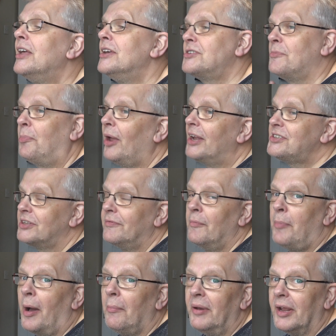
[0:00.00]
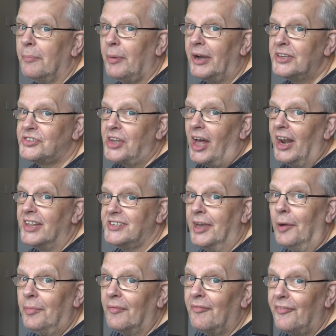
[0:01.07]
supplied to the Republic by Stalin to
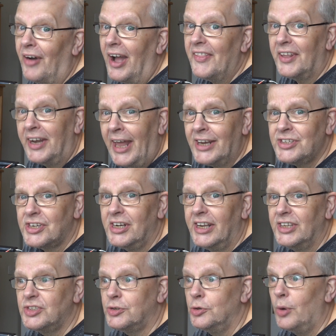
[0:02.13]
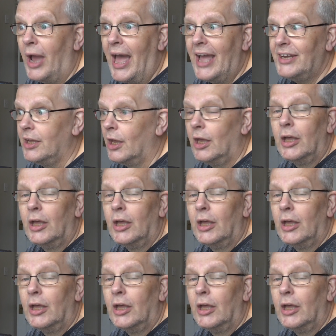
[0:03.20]
help them fight the nationalists who had